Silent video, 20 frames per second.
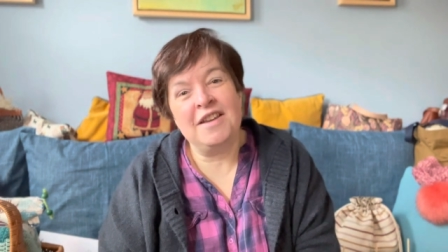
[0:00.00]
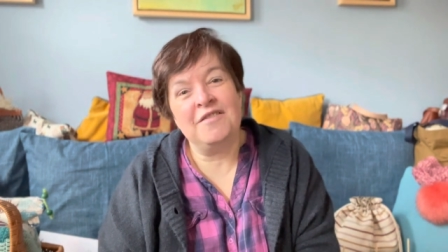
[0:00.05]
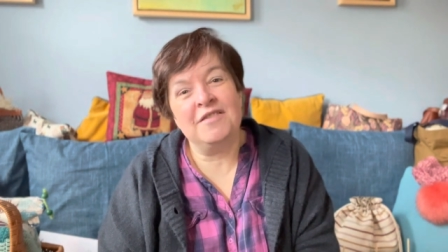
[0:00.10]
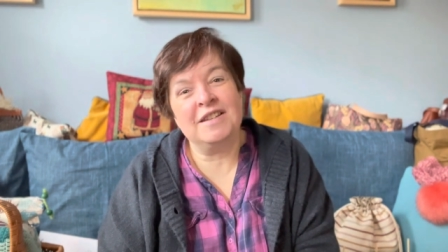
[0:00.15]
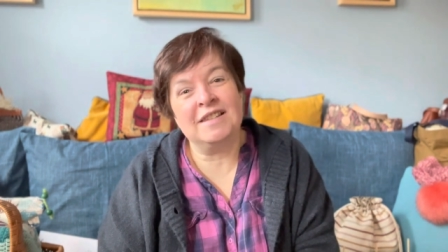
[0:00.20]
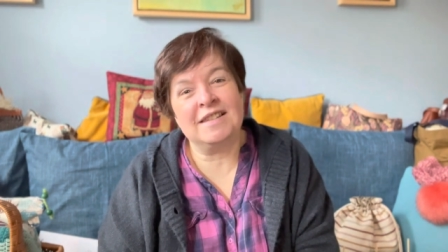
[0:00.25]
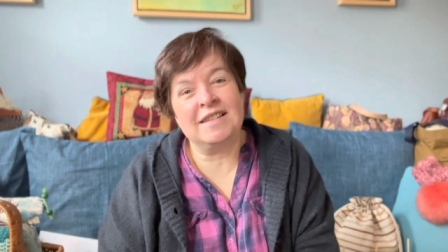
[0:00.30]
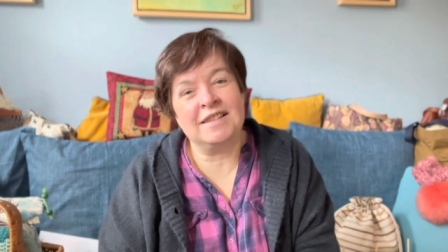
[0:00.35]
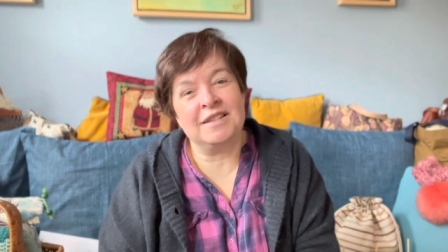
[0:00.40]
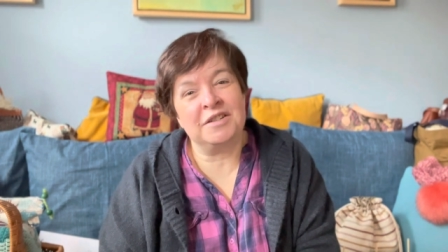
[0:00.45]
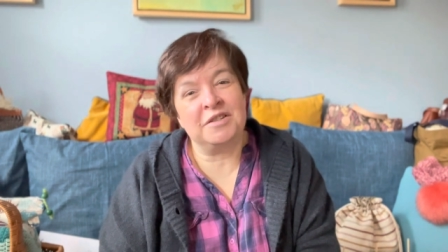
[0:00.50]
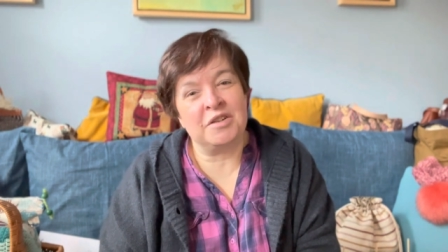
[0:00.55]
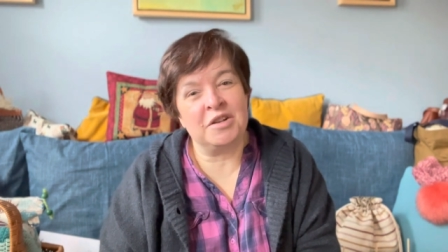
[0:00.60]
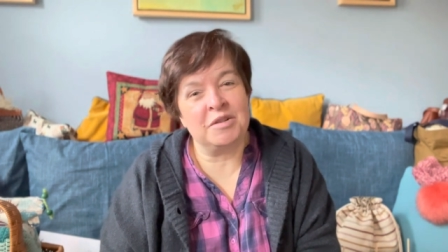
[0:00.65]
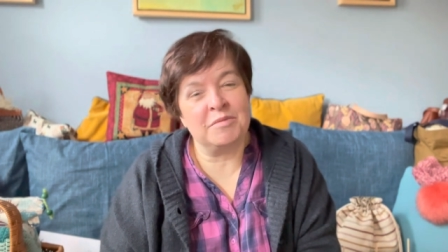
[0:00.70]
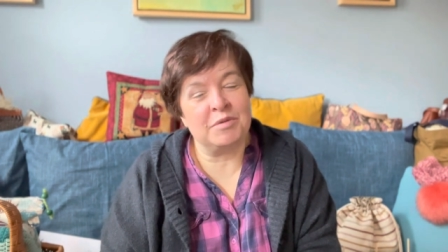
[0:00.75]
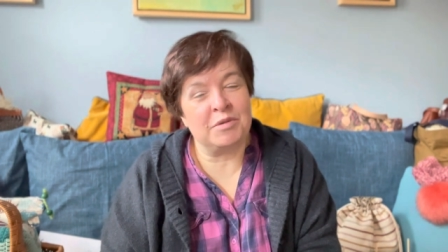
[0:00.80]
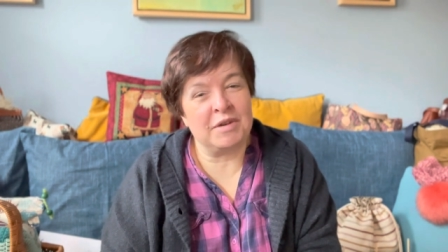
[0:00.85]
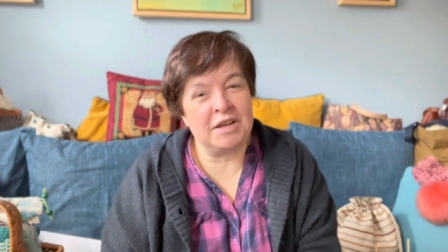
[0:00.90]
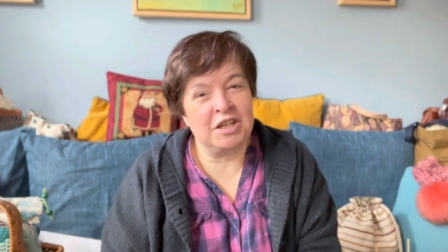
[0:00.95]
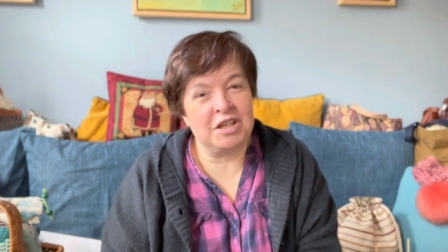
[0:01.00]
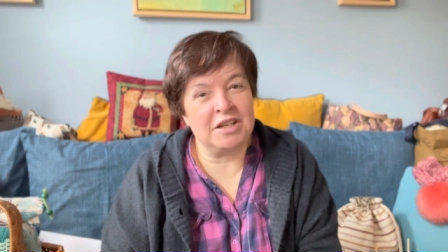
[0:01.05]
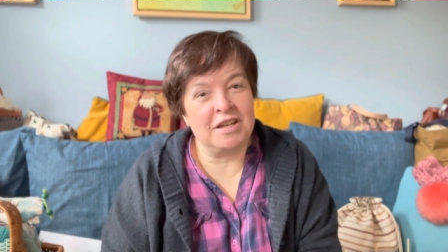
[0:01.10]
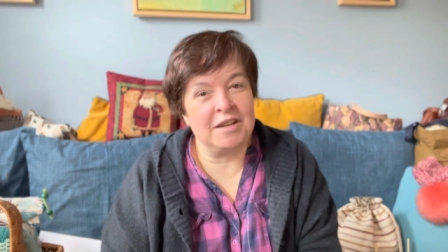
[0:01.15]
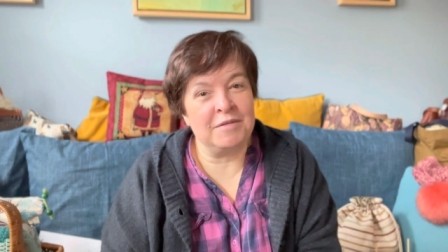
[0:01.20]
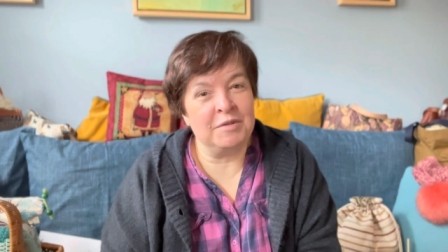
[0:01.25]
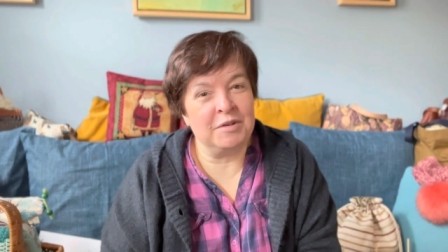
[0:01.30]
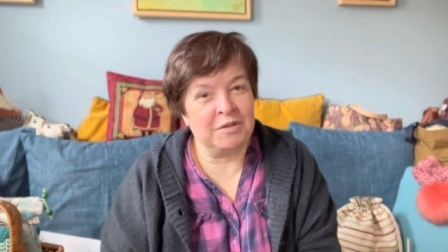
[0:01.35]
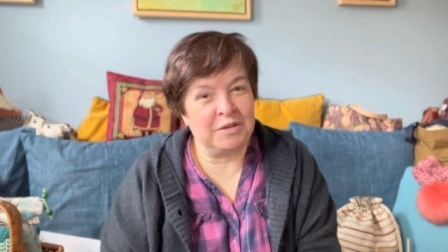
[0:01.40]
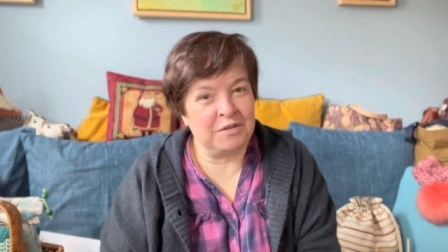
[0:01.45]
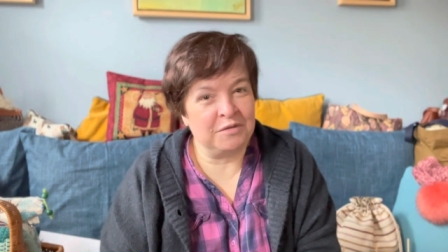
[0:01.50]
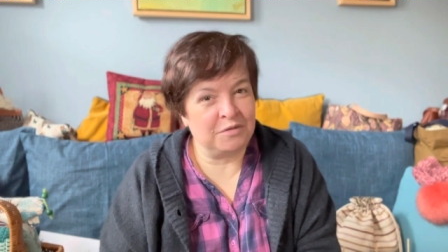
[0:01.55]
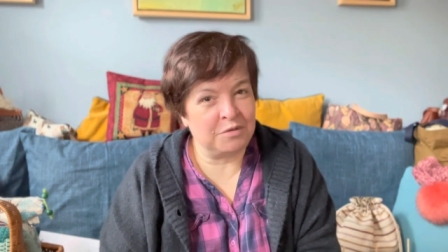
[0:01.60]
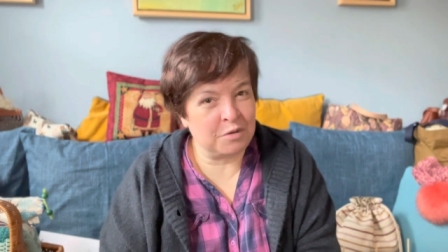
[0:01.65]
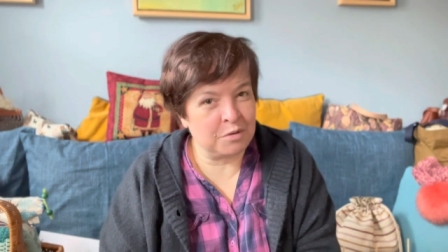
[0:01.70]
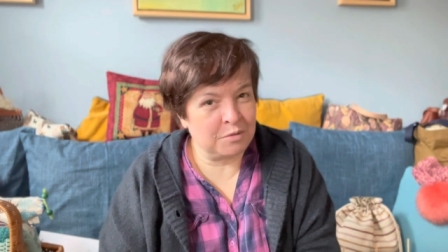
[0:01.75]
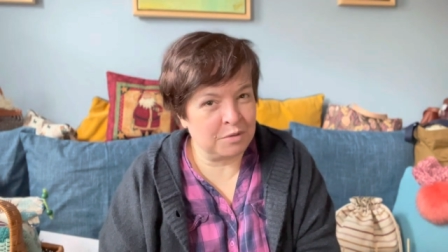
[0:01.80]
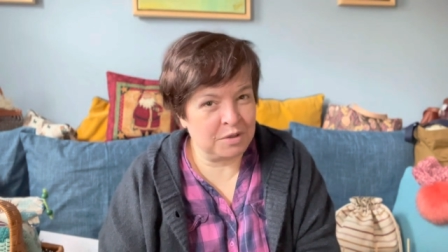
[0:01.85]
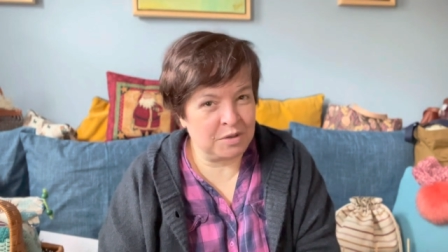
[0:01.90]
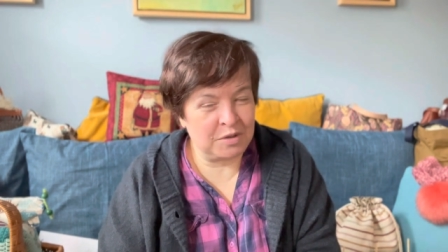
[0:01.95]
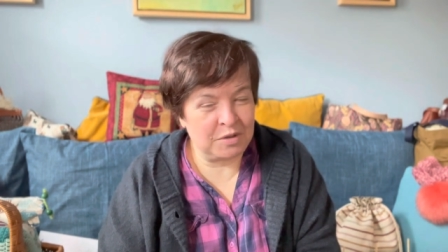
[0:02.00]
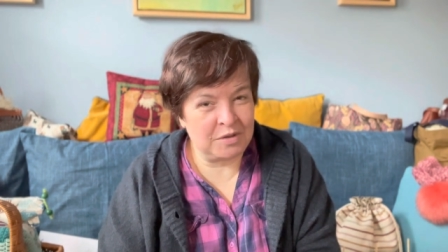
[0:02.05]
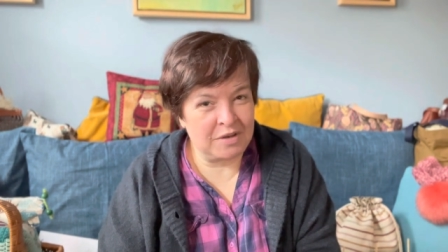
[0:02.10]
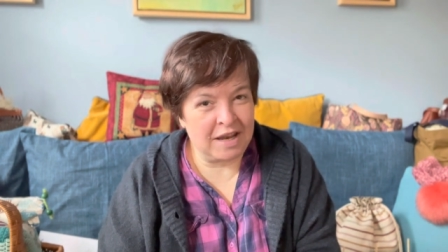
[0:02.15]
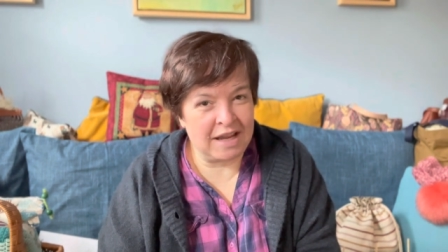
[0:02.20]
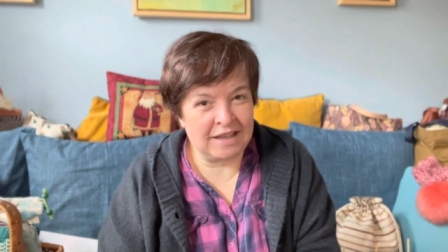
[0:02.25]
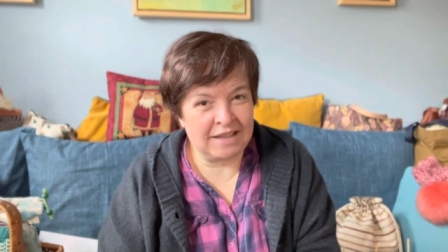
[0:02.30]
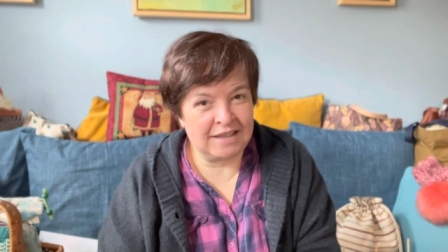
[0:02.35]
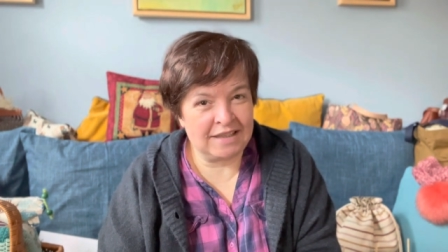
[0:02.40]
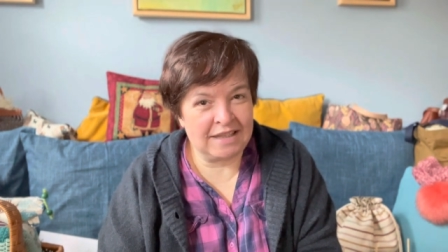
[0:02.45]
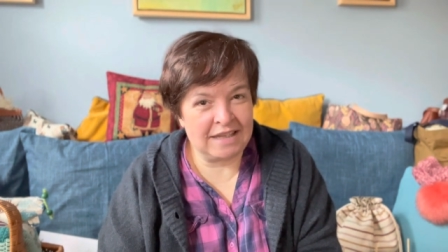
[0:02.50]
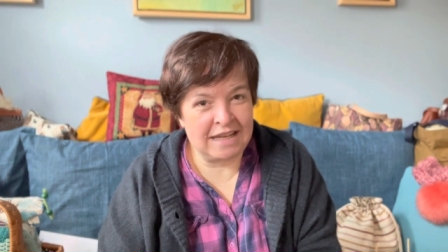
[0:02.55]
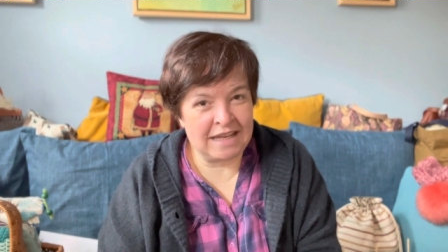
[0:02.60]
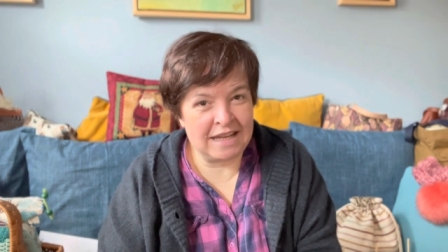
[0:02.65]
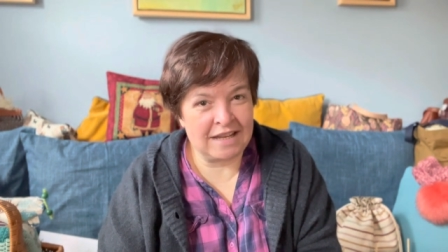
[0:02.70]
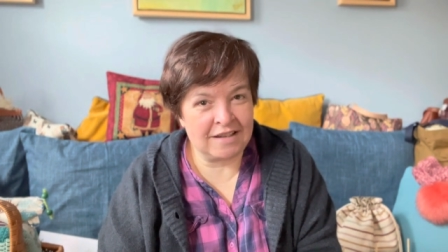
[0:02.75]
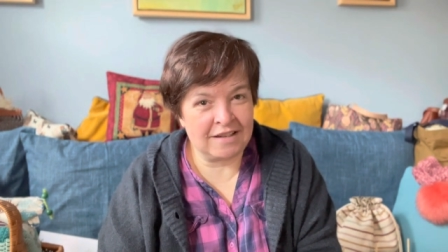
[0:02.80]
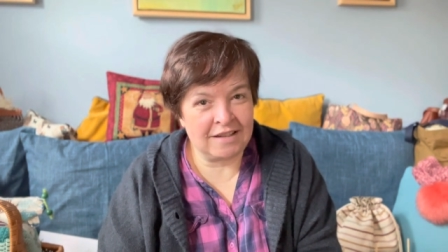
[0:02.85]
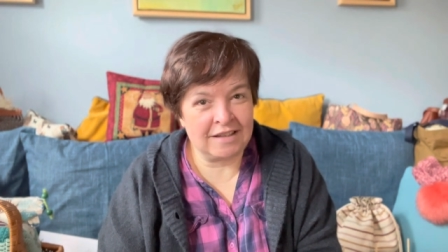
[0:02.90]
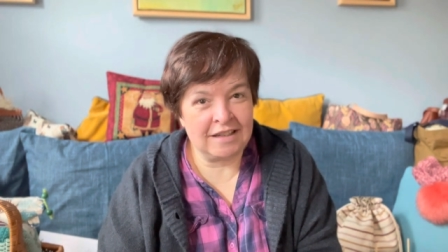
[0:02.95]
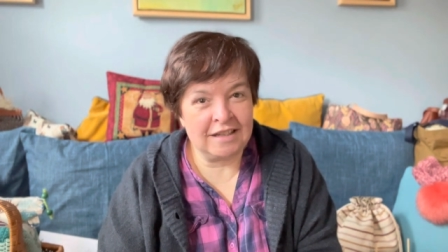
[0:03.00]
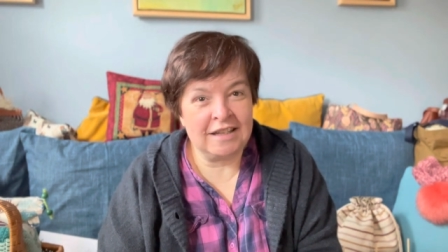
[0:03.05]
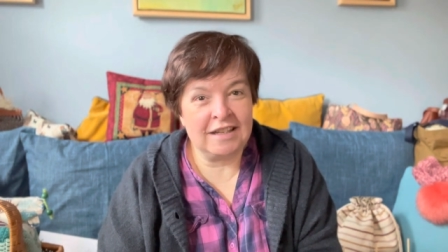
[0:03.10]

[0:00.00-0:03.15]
this is a collaboration I'm looking forward to next year,